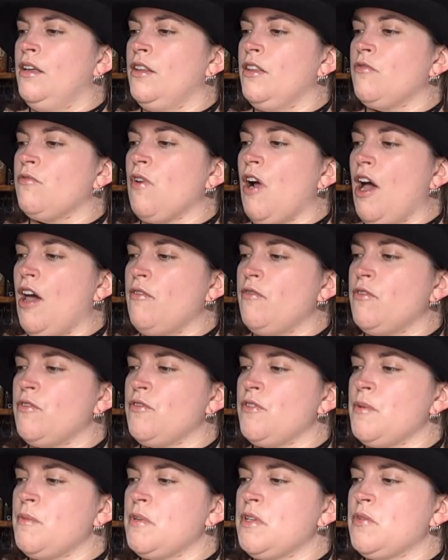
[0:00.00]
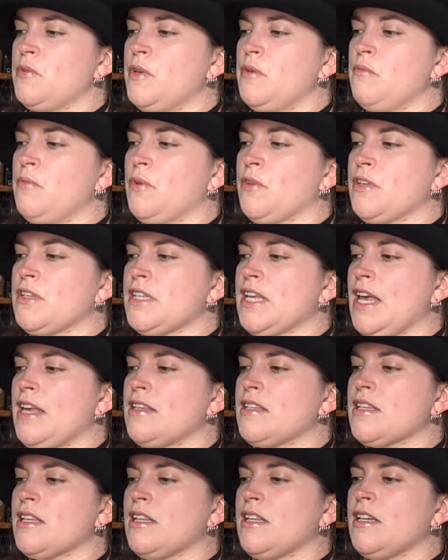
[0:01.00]
The rivalry between brothers
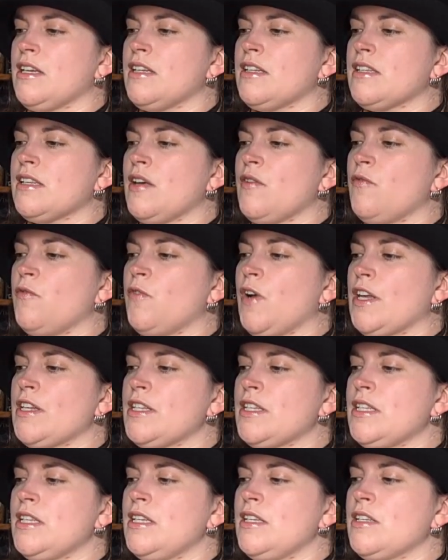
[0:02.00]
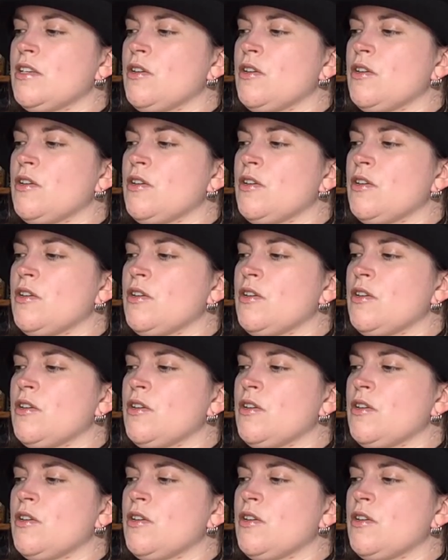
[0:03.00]
escalates, and Vasily is